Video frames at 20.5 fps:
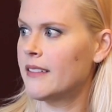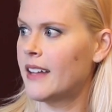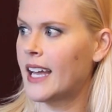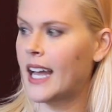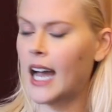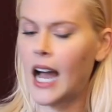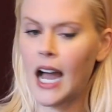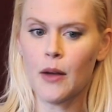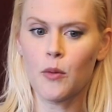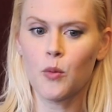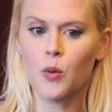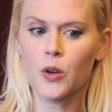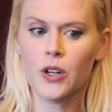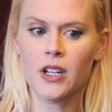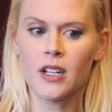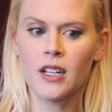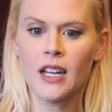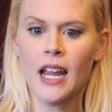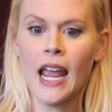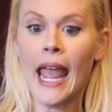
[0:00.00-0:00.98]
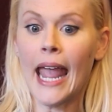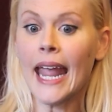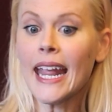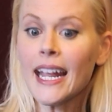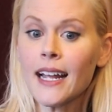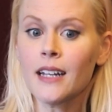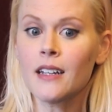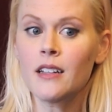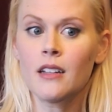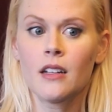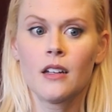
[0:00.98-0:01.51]
Like, I wouldn't,
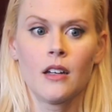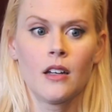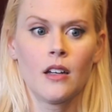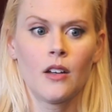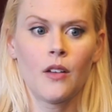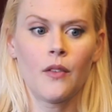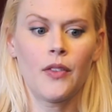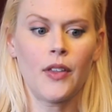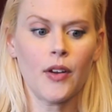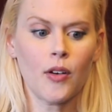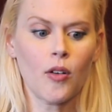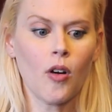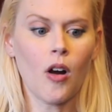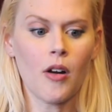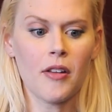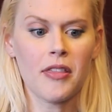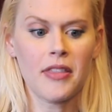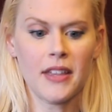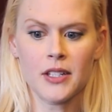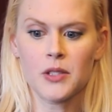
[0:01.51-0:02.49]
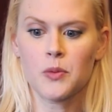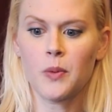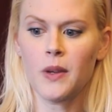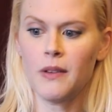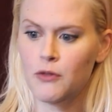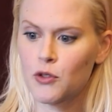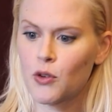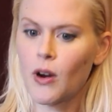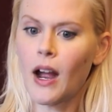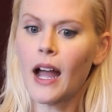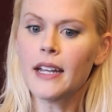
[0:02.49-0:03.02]
and there are things
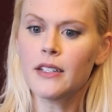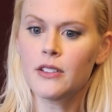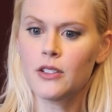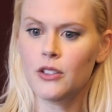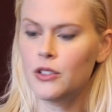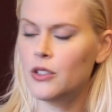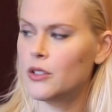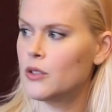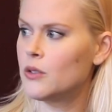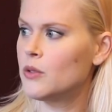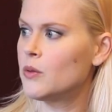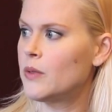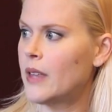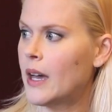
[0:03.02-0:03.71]
we've tried to do